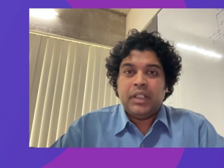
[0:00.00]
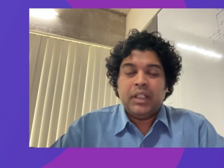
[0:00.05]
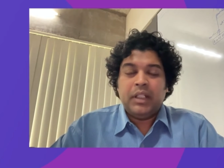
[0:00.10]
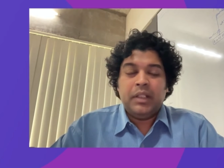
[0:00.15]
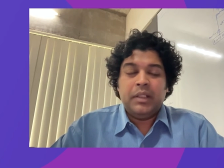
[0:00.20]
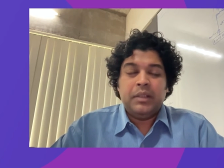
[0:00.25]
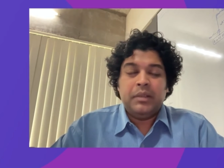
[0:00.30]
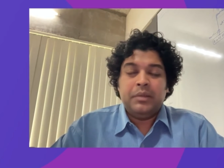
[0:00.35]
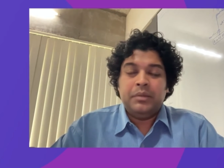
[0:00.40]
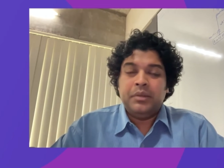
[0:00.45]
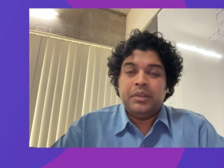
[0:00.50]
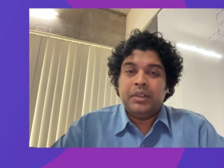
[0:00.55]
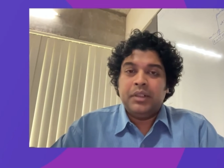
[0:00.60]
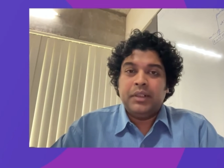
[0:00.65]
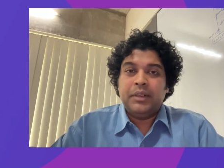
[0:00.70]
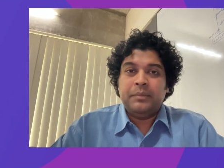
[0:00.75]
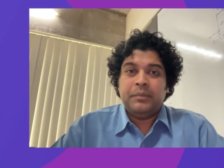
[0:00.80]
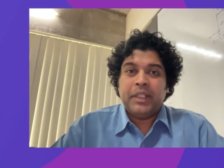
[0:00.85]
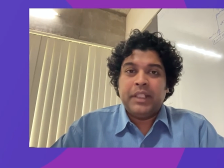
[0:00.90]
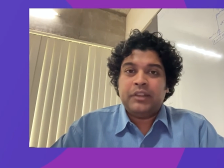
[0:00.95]

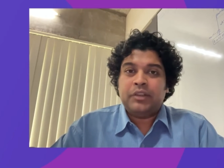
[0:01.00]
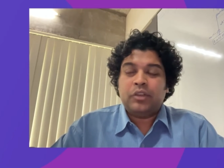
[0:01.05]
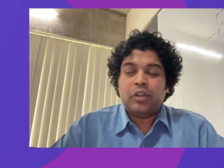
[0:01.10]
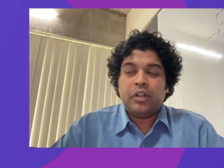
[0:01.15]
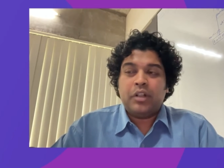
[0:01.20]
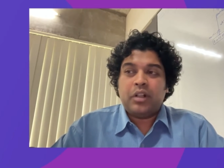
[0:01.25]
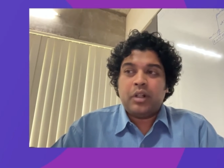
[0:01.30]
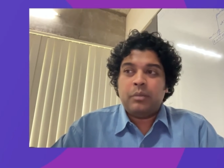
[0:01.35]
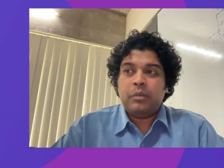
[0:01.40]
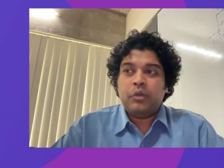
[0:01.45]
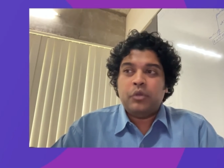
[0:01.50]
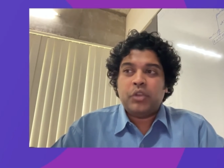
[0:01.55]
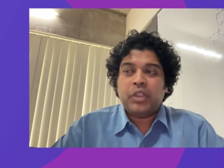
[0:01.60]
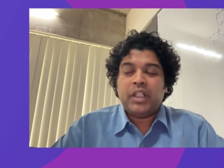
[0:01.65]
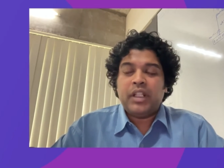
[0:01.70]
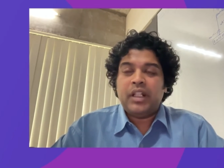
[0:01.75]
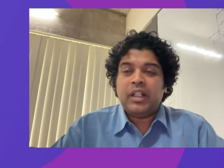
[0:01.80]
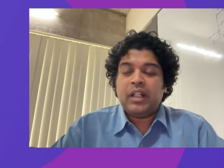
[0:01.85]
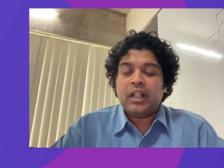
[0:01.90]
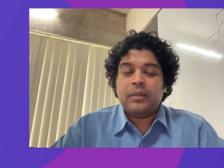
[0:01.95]
Its
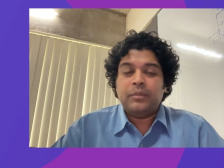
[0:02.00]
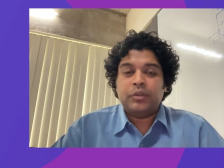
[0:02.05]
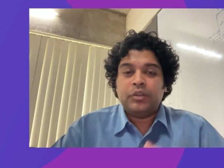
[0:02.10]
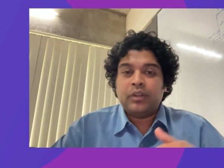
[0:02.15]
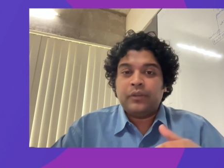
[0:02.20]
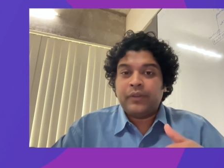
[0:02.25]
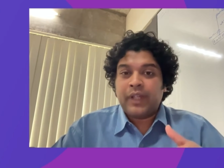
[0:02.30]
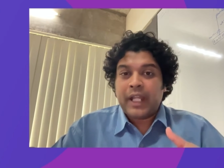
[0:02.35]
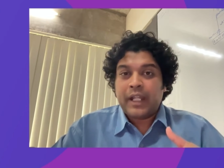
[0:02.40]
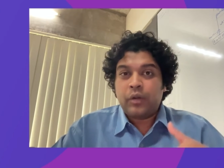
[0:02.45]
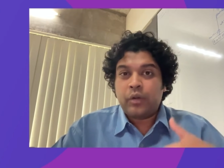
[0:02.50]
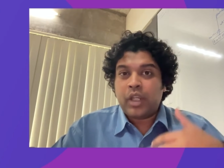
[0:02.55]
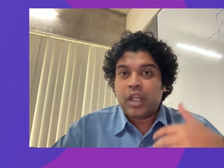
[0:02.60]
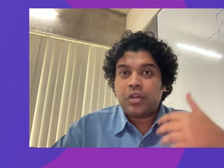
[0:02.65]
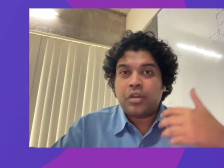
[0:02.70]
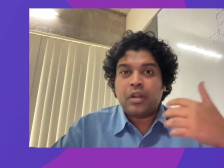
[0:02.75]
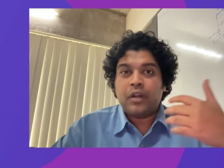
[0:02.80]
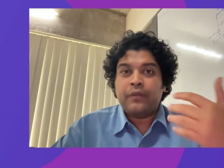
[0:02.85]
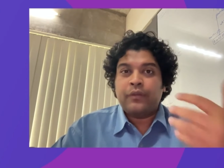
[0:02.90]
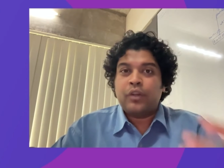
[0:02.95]
contribution in terms of
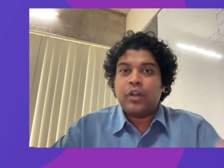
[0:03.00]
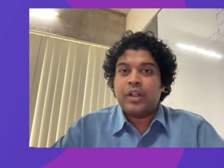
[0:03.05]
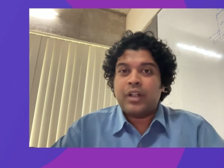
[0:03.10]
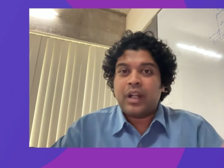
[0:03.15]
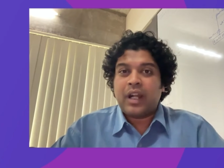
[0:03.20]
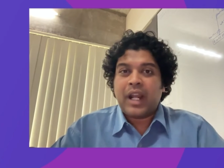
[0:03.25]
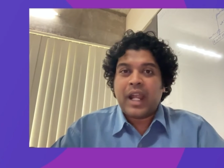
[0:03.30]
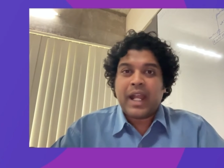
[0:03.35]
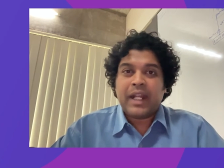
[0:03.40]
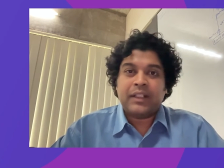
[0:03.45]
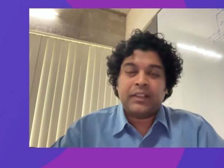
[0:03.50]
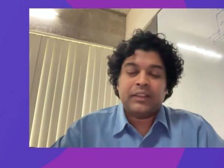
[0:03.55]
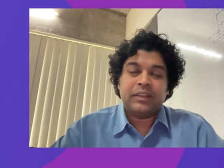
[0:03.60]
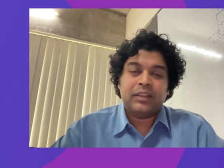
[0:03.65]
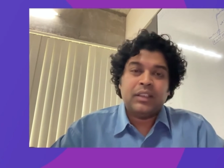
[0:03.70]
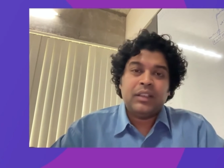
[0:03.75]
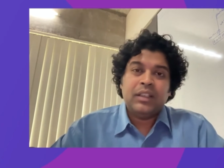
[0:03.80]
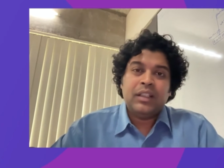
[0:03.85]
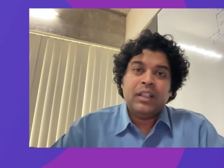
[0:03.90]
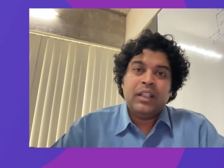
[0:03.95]
allocation of
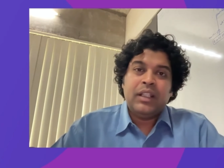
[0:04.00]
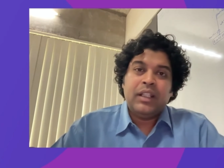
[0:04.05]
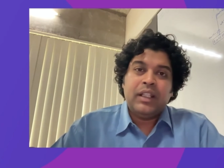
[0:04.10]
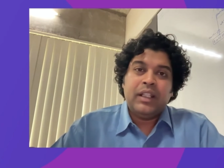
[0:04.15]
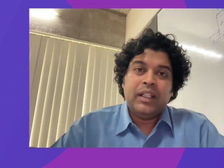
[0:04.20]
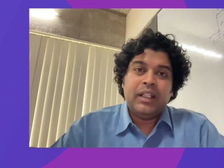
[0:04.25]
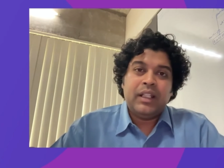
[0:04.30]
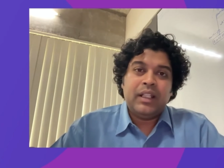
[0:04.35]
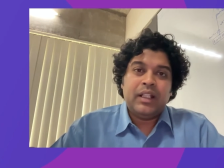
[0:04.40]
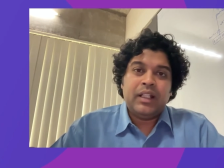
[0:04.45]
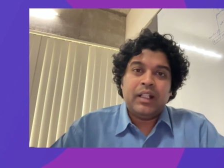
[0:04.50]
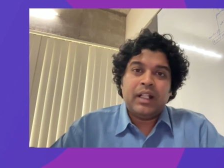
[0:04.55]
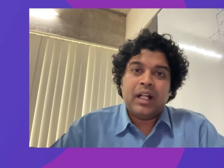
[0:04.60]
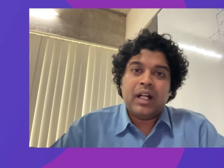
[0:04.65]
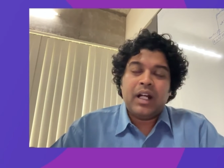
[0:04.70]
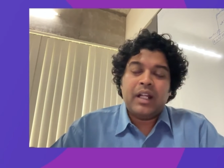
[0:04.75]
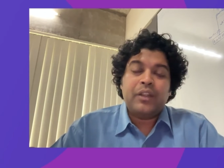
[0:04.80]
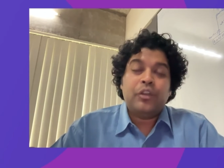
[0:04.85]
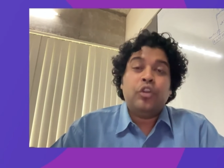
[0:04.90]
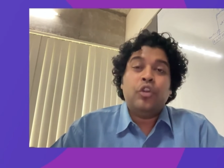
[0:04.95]
contracts are
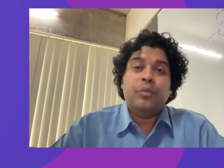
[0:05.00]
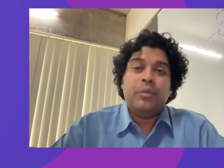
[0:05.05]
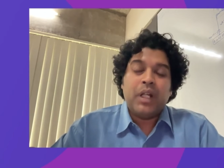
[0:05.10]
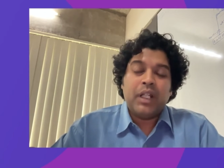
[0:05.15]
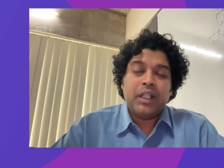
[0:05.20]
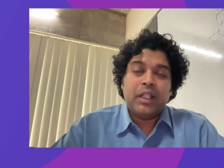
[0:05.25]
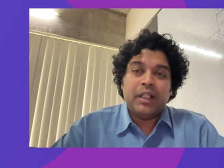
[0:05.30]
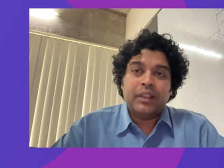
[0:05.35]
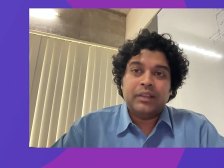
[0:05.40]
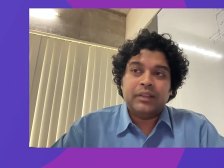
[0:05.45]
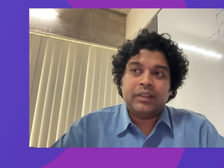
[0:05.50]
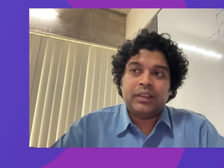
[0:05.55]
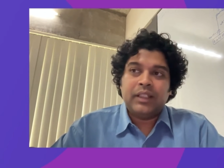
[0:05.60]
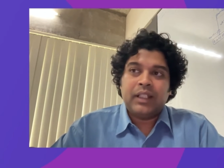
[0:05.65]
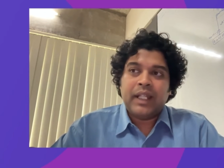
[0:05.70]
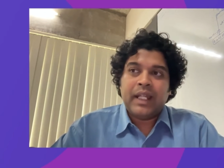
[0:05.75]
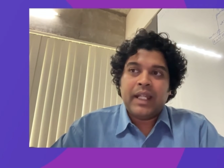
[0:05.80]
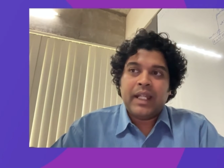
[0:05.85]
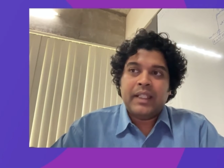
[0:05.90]
humongous,